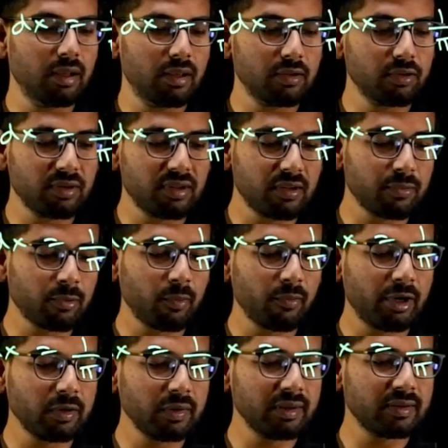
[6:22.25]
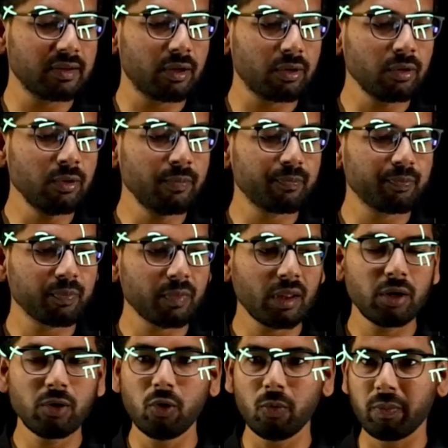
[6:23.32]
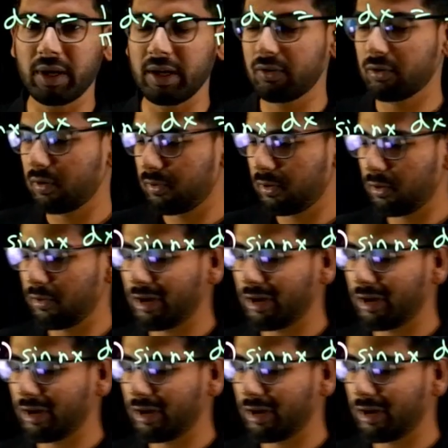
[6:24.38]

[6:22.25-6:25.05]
So this is from where to where? 0 to 2 pi. So if you